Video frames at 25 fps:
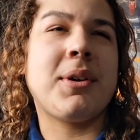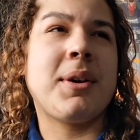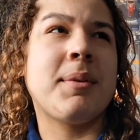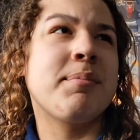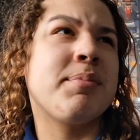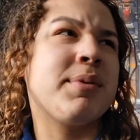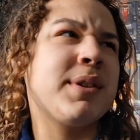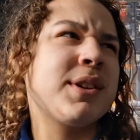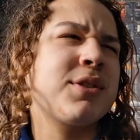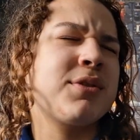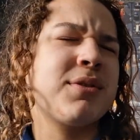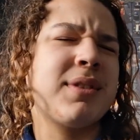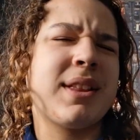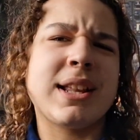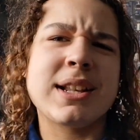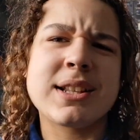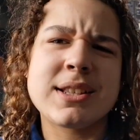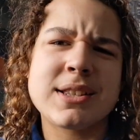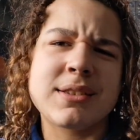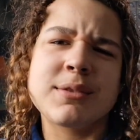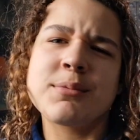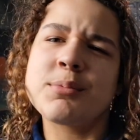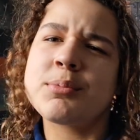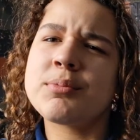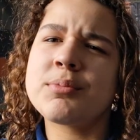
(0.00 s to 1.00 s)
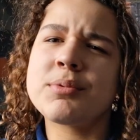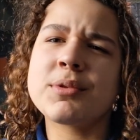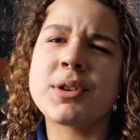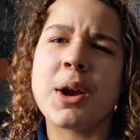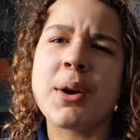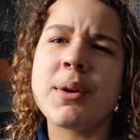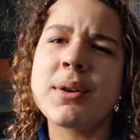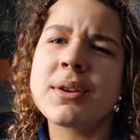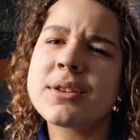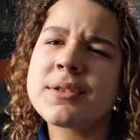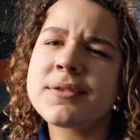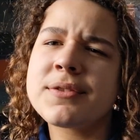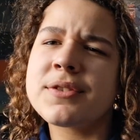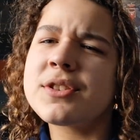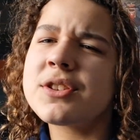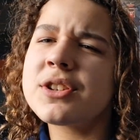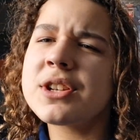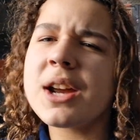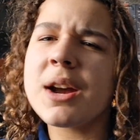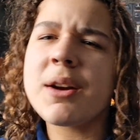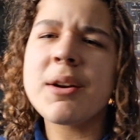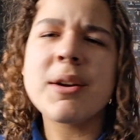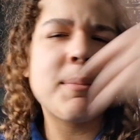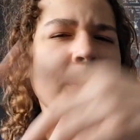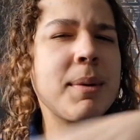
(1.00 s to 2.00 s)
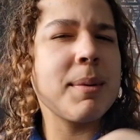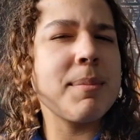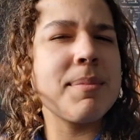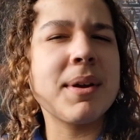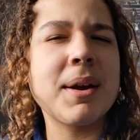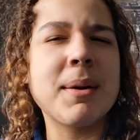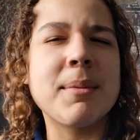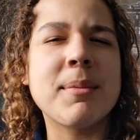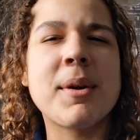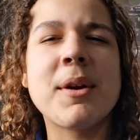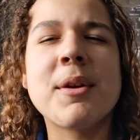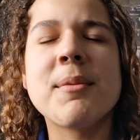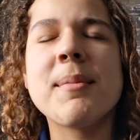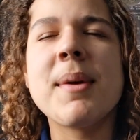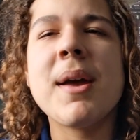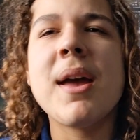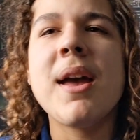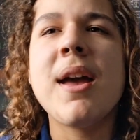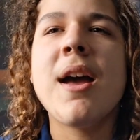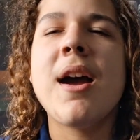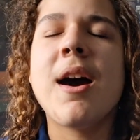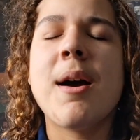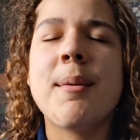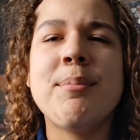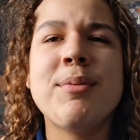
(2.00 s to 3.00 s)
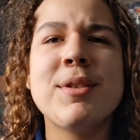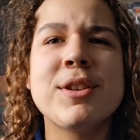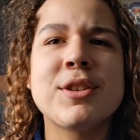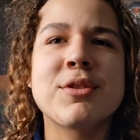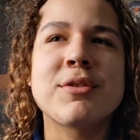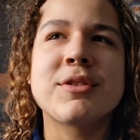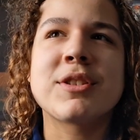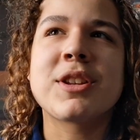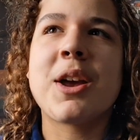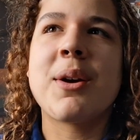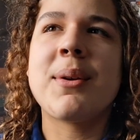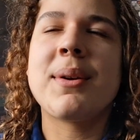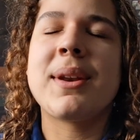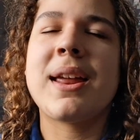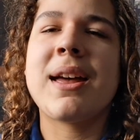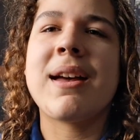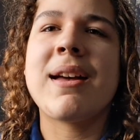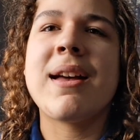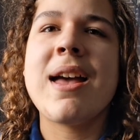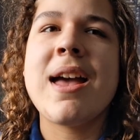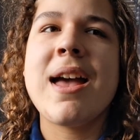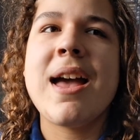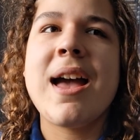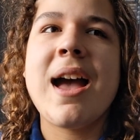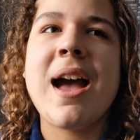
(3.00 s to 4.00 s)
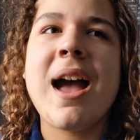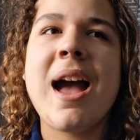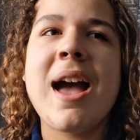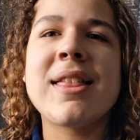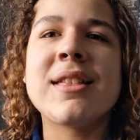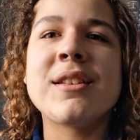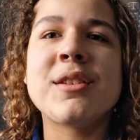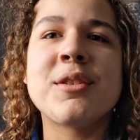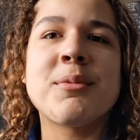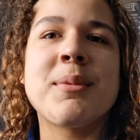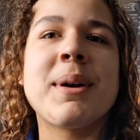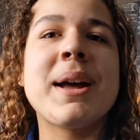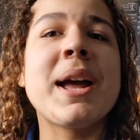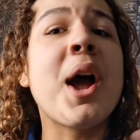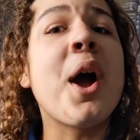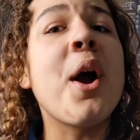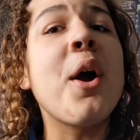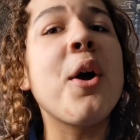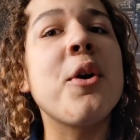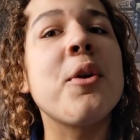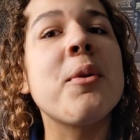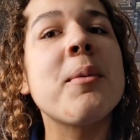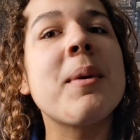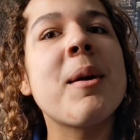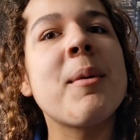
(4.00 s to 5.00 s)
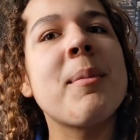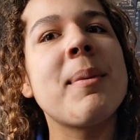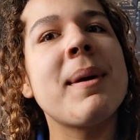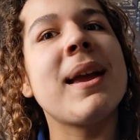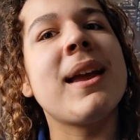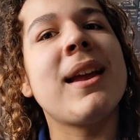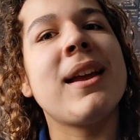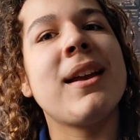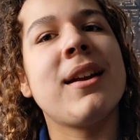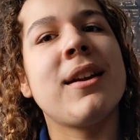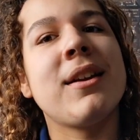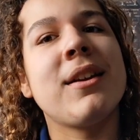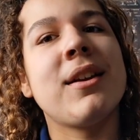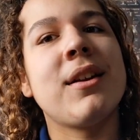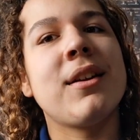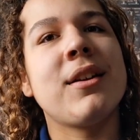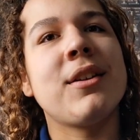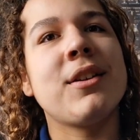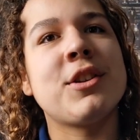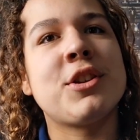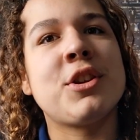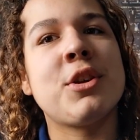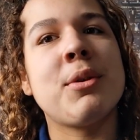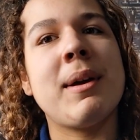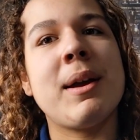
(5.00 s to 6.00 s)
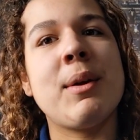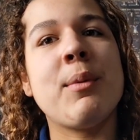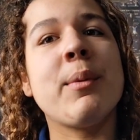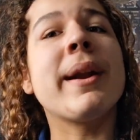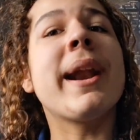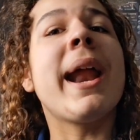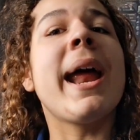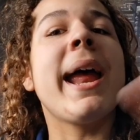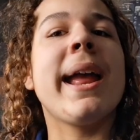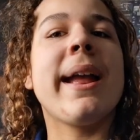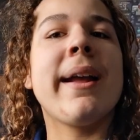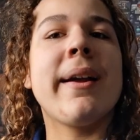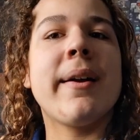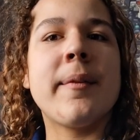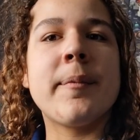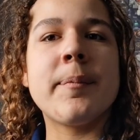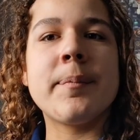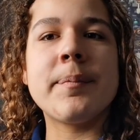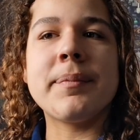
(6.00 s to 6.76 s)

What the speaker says: I'm pretty sure that's going to Funchal. It might be coming home. I'm pretty sure it's going there. And then on the way home, it'll be 2818.